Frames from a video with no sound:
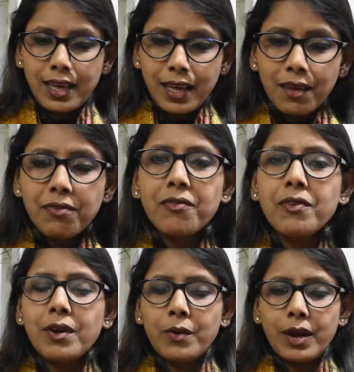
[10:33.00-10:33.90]
If
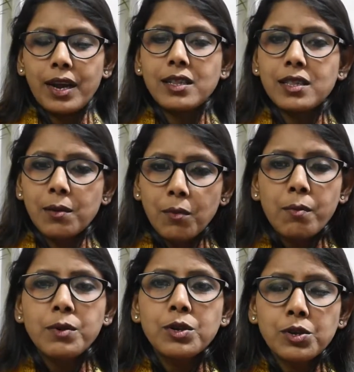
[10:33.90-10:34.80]
at the
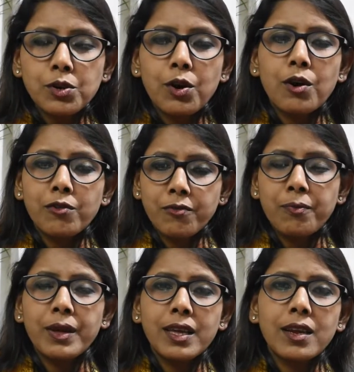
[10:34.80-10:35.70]
moment of
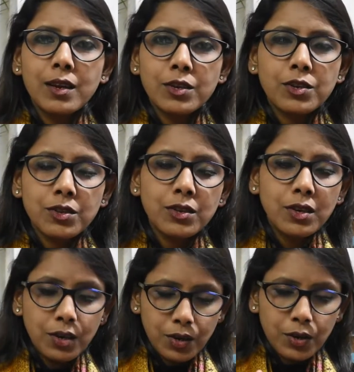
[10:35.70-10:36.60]
making decision
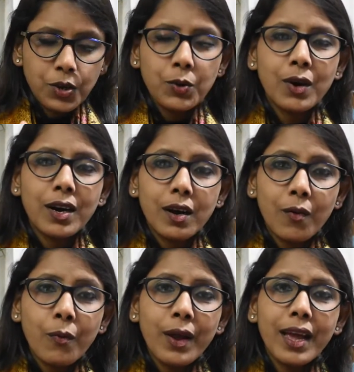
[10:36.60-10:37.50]
you are
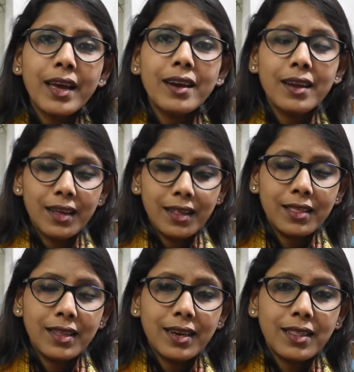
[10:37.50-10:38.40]
aware
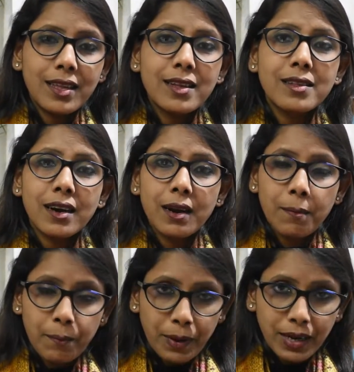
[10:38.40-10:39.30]
that these are
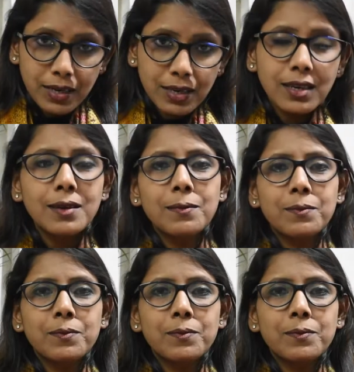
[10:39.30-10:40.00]
impacting,